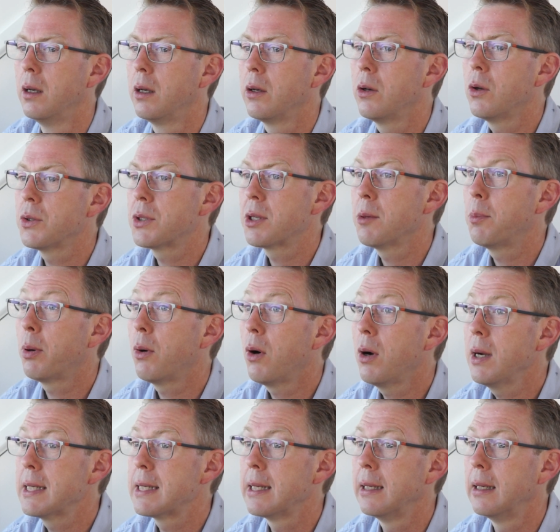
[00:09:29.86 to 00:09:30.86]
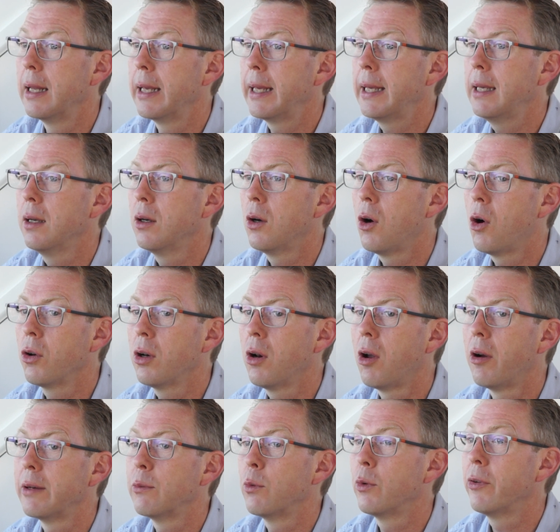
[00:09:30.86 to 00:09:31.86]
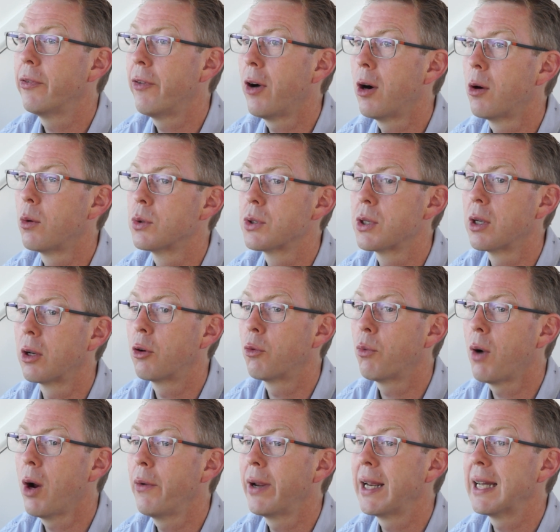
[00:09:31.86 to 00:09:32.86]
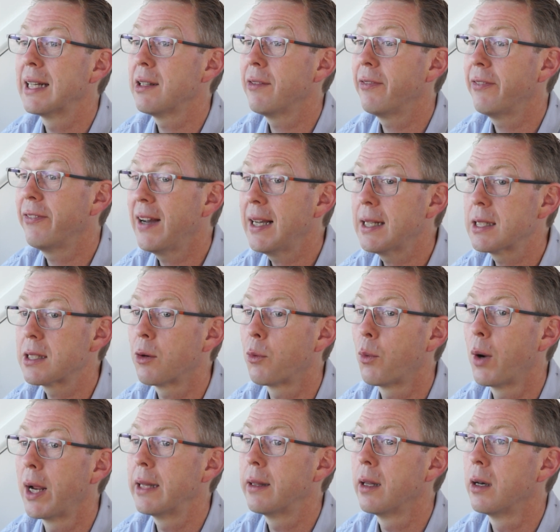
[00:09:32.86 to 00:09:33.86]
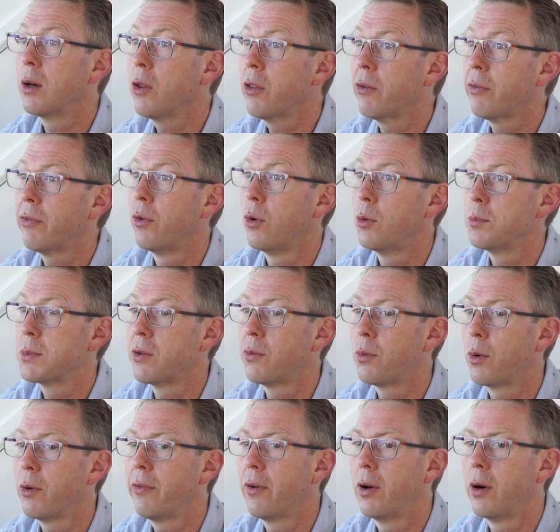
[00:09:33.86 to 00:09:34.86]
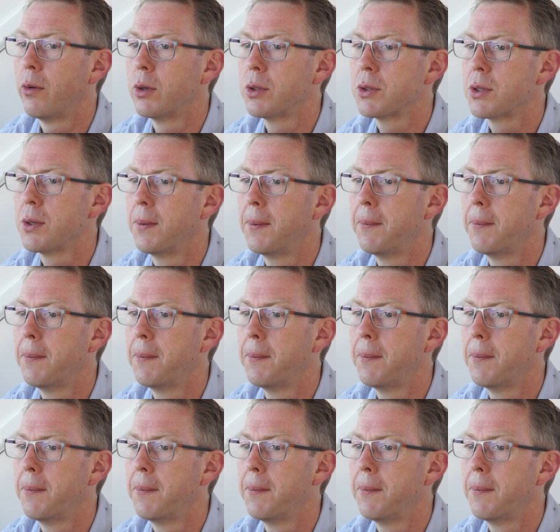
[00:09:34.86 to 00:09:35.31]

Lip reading: Not surprisingly, online referrals are growing at a faster rate than other forms of referrals.